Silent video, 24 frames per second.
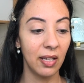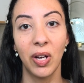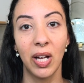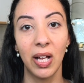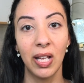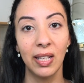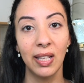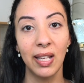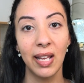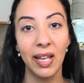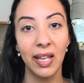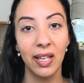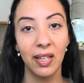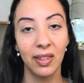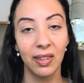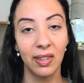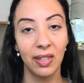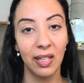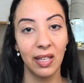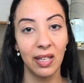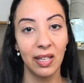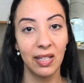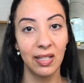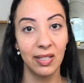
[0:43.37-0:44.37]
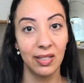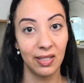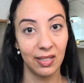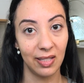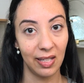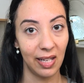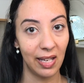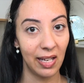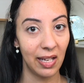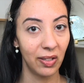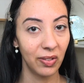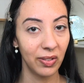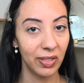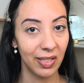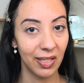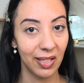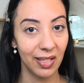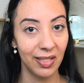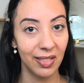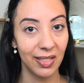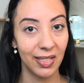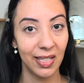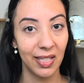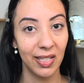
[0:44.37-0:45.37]
Unlike the CL
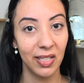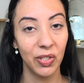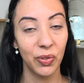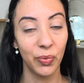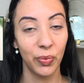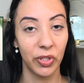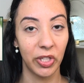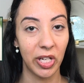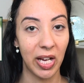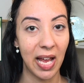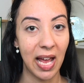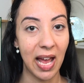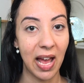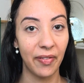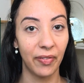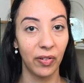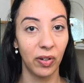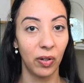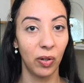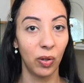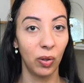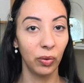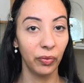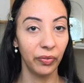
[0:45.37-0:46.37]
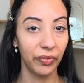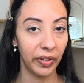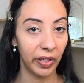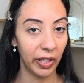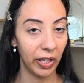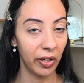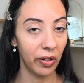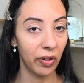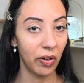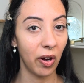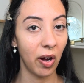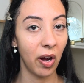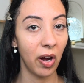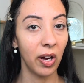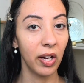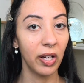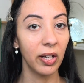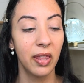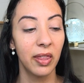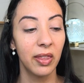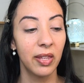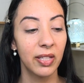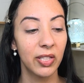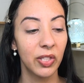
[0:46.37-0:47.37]
skin tint, which I have a whole video
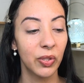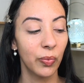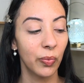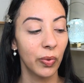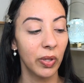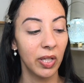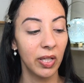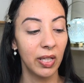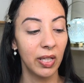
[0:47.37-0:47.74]
on, this one